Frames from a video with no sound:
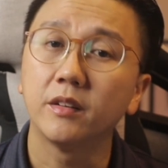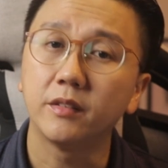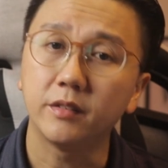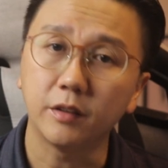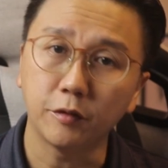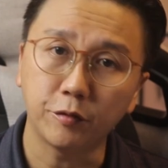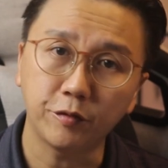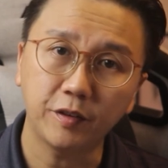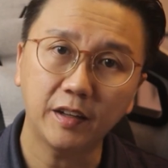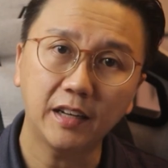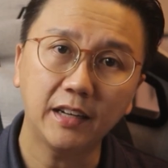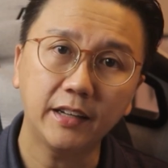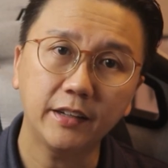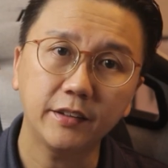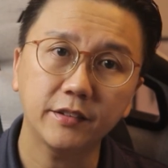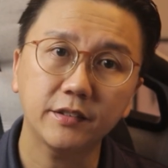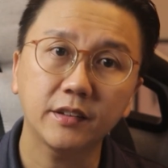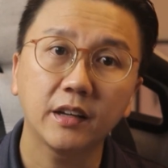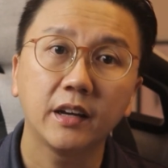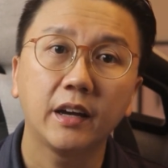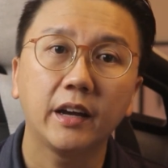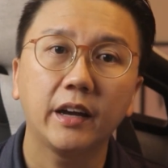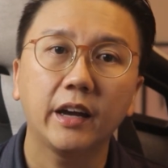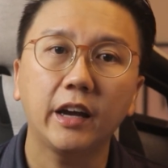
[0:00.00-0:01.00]

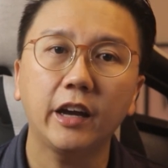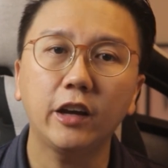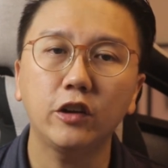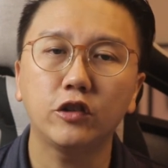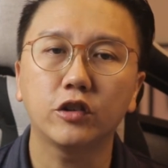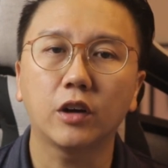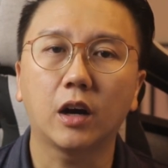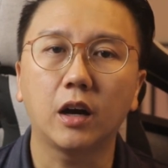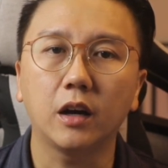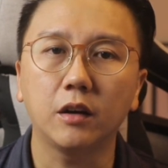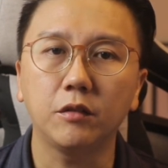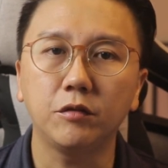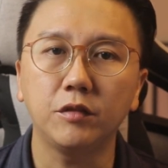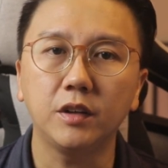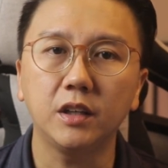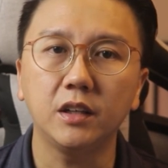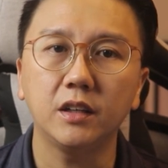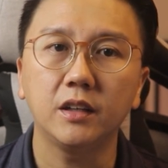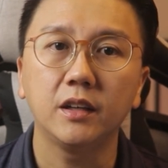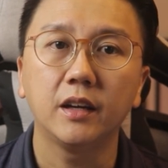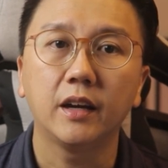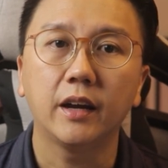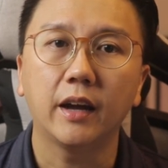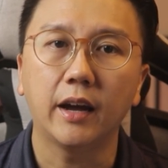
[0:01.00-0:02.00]
syphilis,
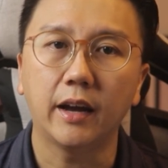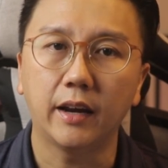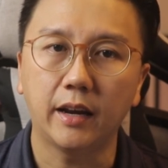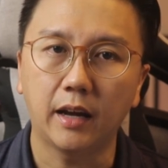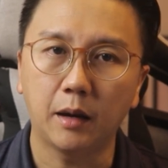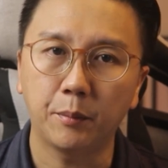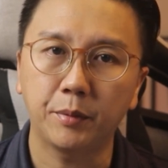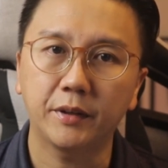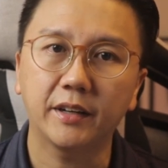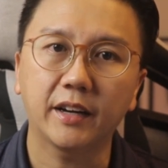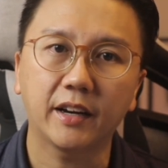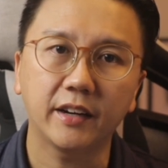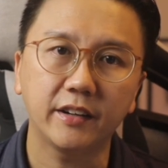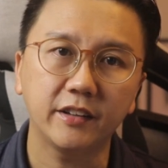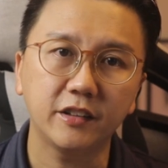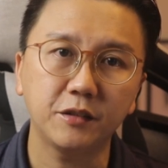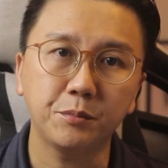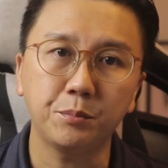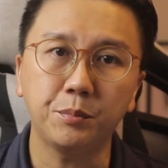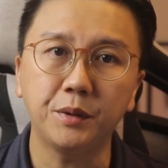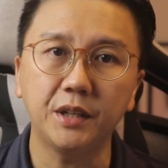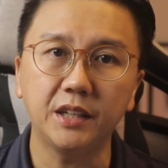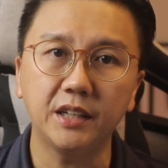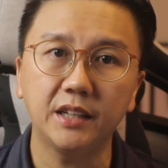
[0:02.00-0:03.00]
HIV, and
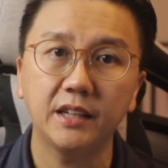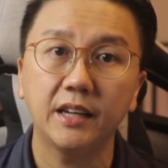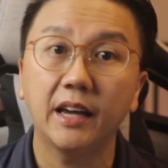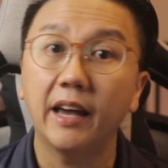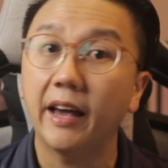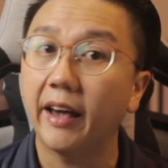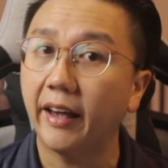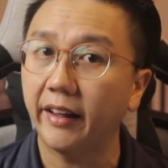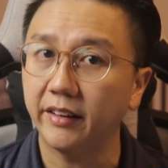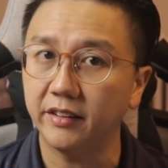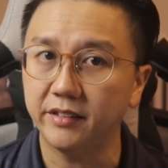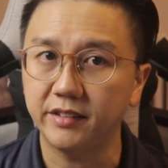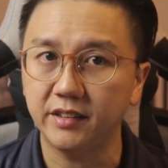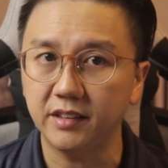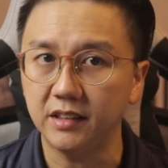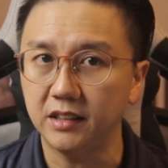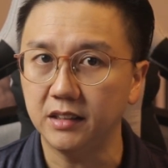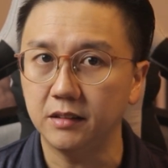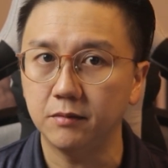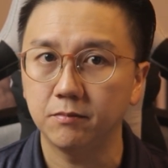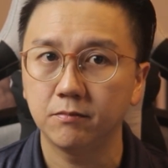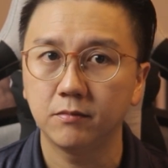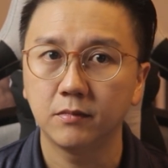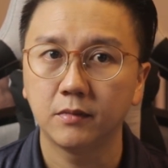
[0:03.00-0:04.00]
hepatitis B and
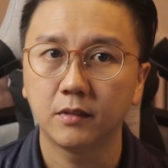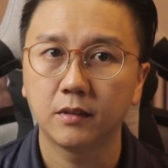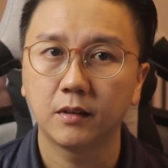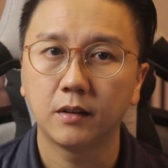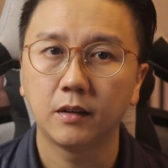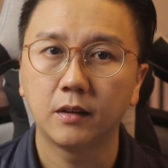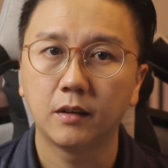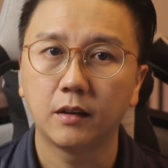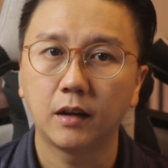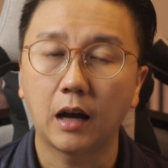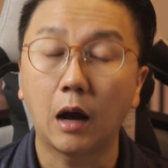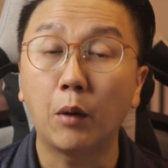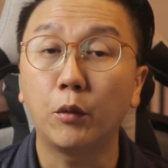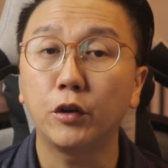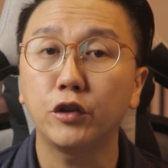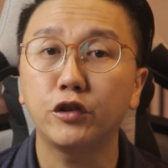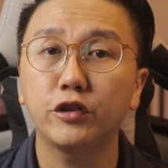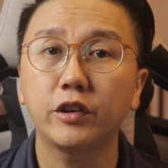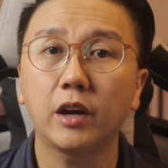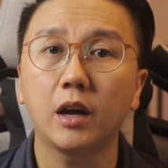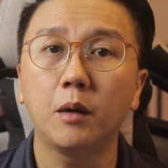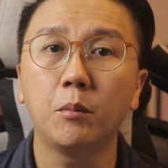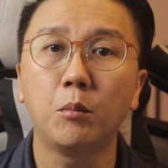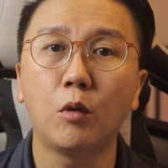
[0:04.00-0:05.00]
C. I would
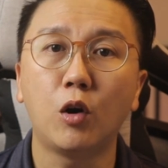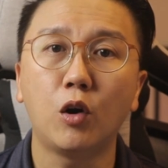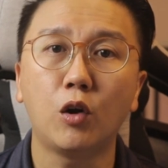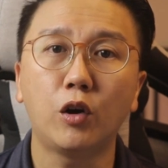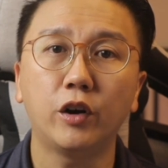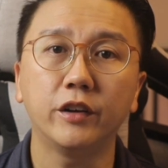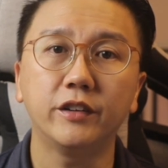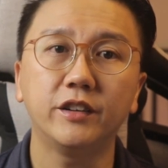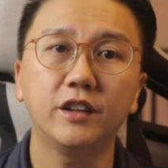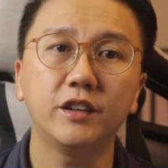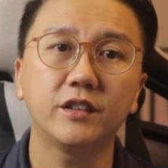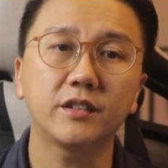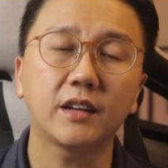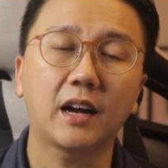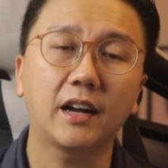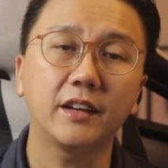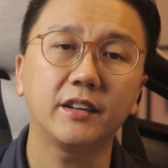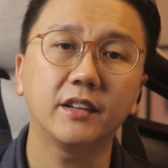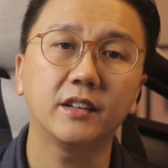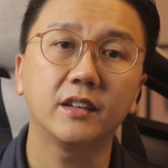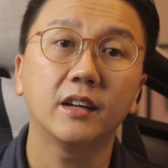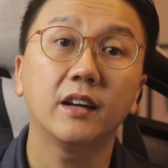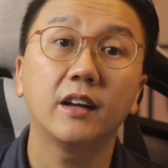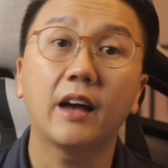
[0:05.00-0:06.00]
share more on these
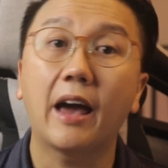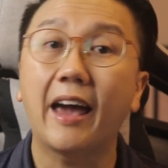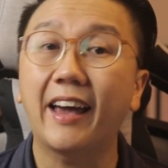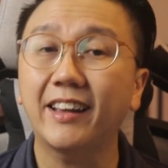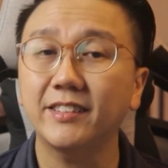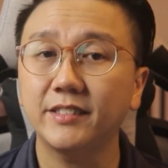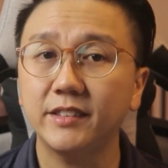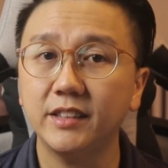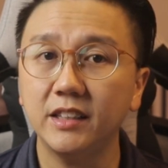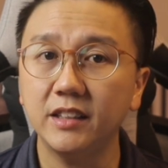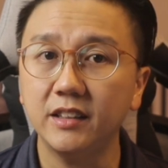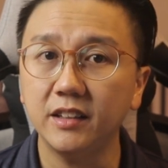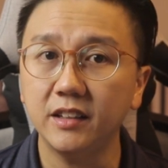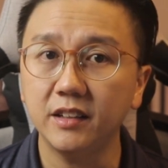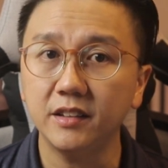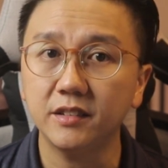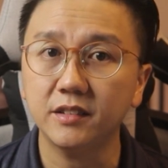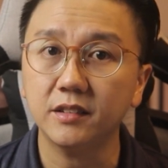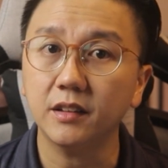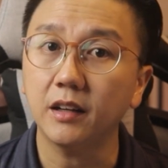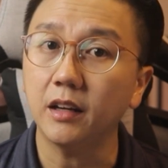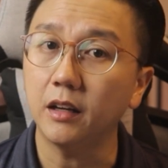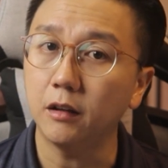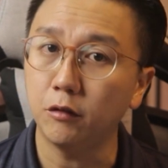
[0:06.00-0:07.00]
other
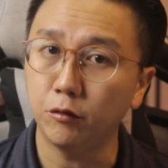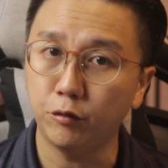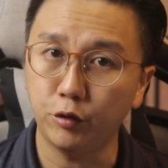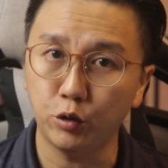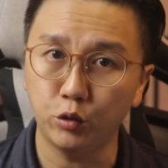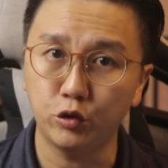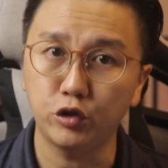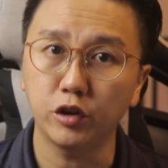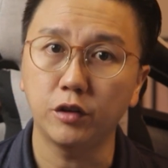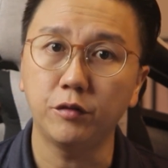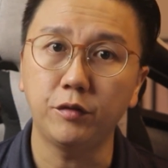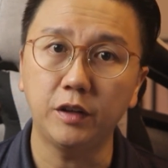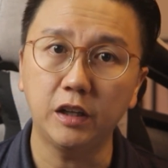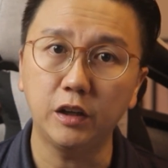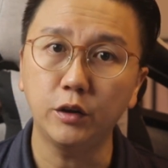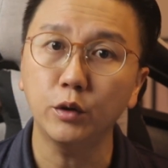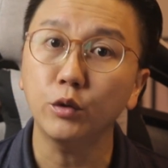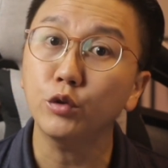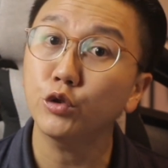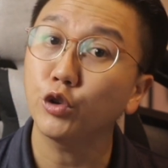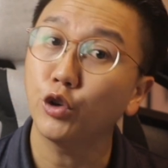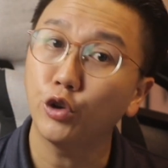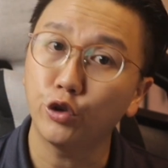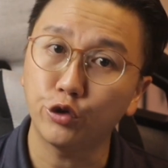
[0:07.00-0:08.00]
STDs in future
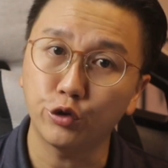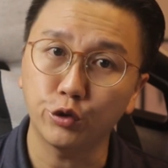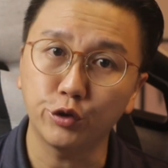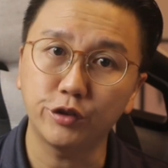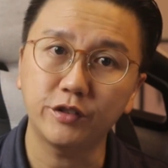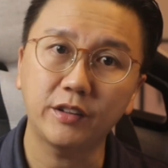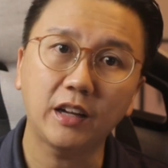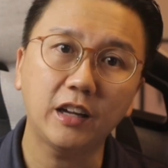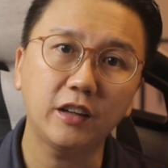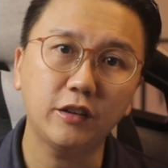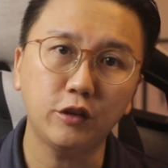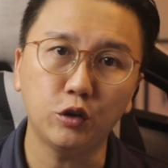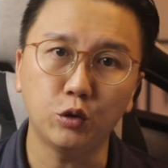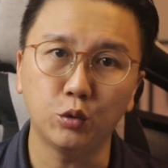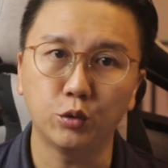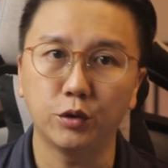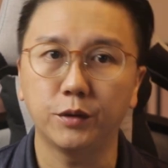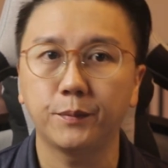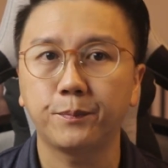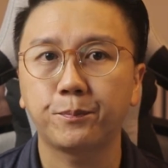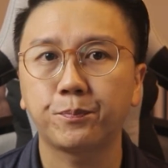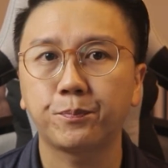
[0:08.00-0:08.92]
videos, so stay tuned.